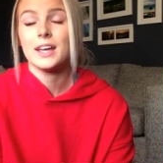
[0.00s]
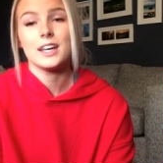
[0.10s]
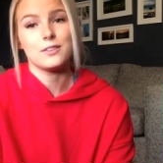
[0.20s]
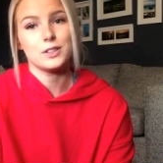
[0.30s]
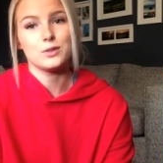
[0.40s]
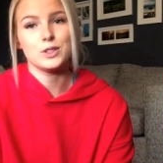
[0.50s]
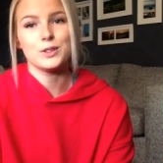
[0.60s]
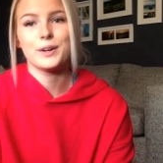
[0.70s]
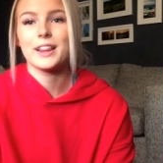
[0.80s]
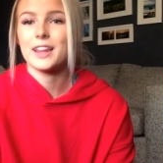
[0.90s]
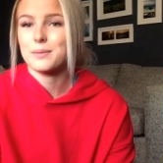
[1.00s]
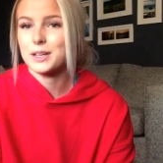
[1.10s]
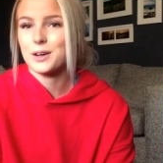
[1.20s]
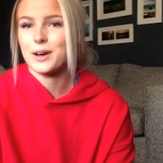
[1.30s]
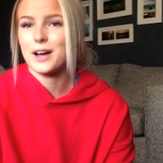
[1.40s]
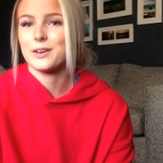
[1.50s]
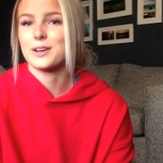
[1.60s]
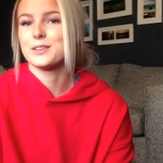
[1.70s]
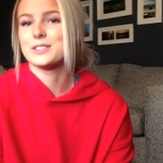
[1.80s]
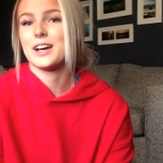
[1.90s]
If you do, let me know how it
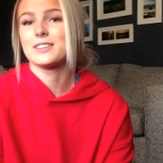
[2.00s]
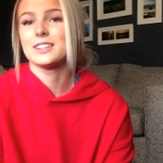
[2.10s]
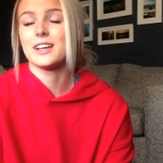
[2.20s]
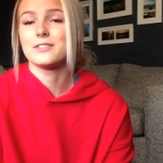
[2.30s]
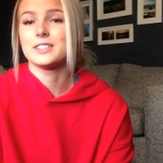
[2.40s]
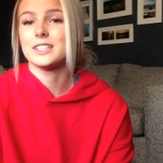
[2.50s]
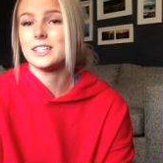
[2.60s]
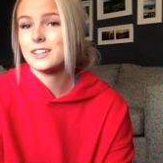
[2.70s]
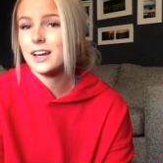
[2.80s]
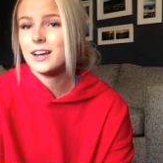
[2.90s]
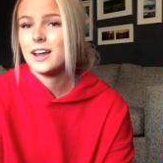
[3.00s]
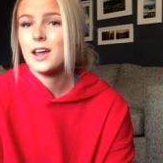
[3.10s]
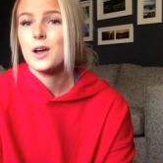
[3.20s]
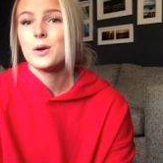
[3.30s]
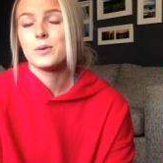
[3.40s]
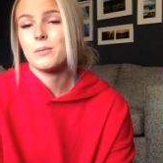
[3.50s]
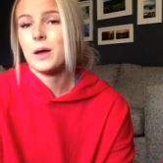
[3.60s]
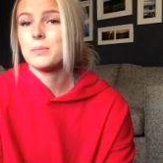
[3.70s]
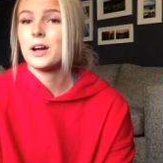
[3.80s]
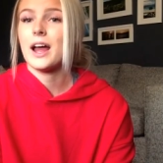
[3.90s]
goes. I would love to hear it.
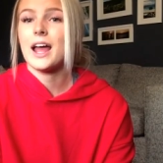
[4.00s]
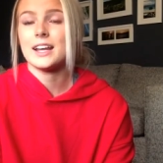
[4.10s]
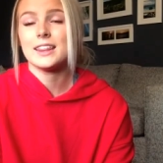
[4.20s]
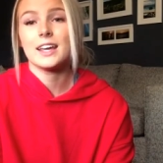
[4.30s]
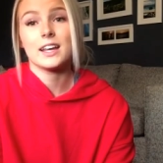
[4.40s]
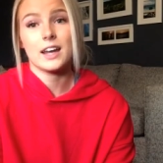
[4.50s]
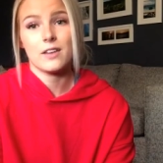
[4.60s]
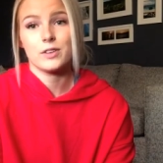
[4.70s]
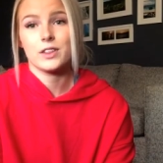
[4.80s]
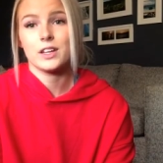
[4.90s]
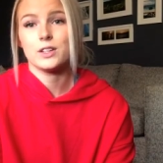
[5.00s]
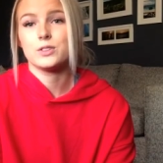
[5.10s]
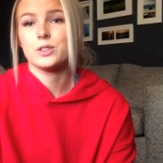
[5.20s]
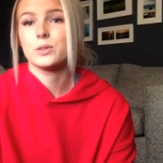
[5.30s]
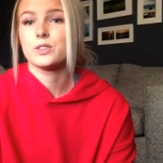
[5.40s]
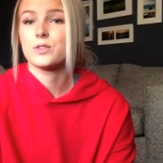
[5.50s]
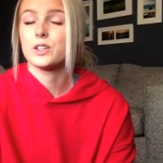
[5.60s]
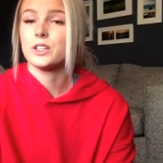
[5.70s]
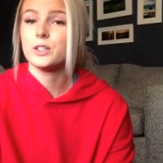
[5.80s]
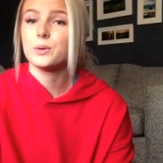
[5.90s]
Remember, anything and everything you do is for
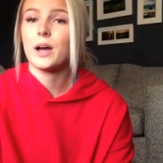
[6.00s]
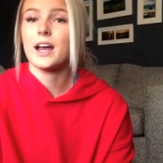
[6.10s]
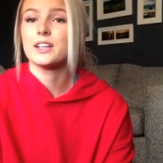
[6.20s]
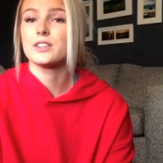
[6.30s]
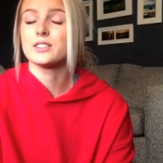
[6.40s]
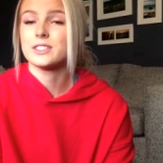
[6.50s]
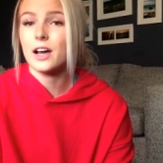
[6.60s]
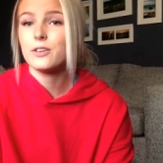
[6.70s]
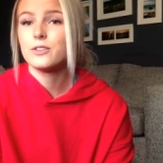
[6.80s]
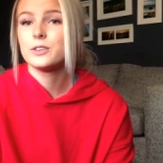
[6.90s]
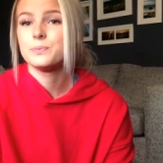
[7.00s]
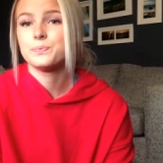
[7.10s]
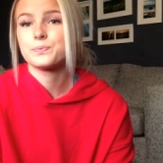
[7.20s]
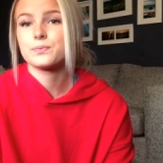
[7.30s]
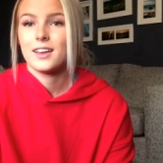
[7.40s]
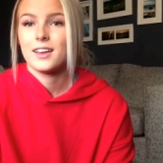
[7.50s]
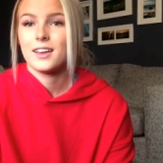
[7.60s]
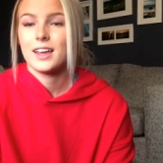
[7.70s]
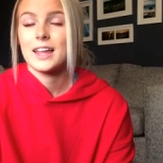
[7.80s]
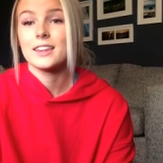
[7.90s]
you and yourself.
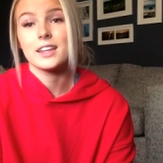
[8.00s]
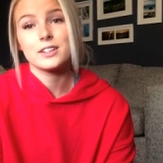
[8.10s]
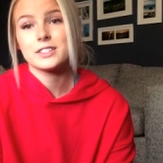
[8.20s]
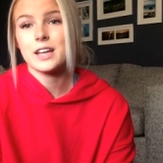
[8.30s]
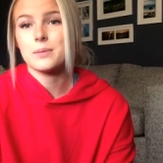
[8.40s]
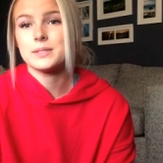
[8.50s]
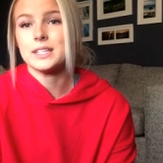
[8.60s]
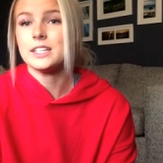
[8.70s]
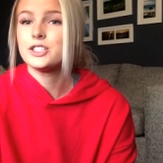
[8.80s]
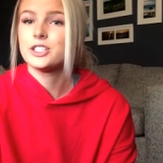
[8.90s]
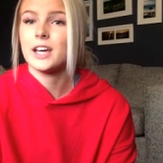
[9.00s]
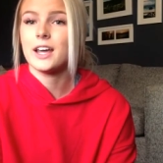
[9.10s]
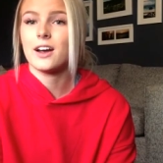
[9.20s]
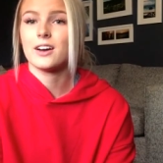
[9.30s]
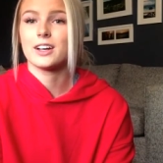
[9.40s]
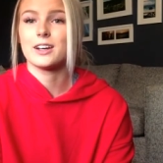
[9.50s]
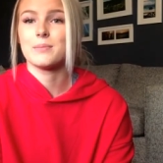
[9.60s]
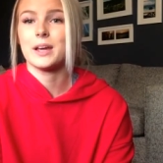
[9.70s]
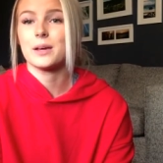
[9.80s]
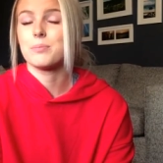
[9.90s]
Little steps each day are going to
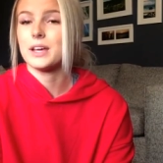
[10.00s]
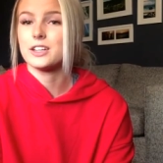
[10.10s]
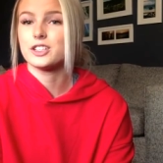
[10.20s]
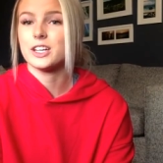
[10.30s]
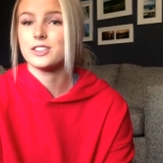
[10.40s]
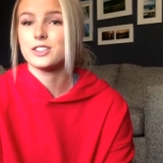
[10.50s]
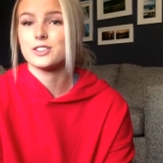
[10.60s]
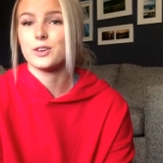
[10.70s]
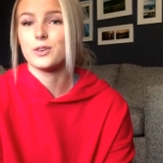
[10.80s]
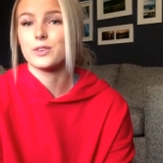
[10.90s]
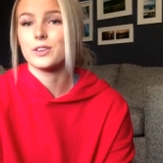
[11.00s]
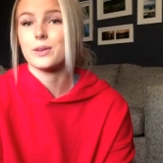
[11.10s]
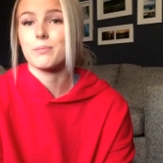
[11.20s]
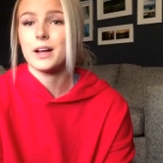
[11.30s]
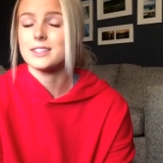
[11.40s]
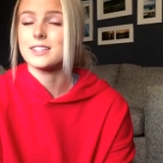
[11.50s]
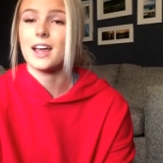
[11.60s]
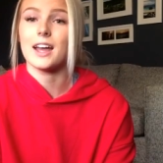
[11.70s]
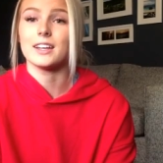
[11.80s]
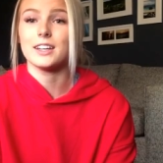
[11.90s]
make big changes over the months
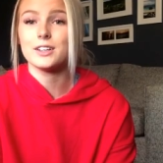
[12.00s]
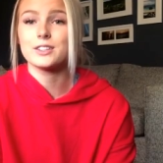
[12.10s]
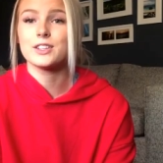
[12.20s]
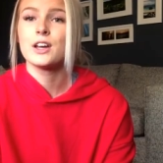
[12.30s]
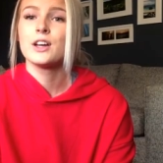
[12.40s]
and years.